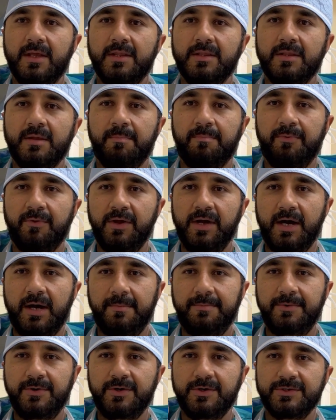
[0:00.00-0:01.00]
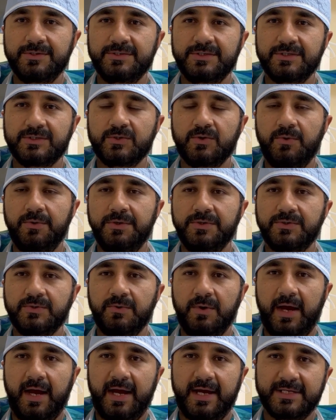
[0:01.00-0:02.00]
The pre-op nurse is going
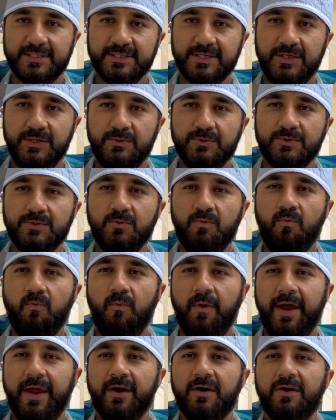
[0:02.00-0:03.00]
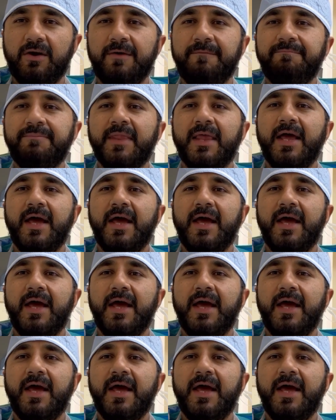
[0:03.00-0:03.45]
to ask you to wear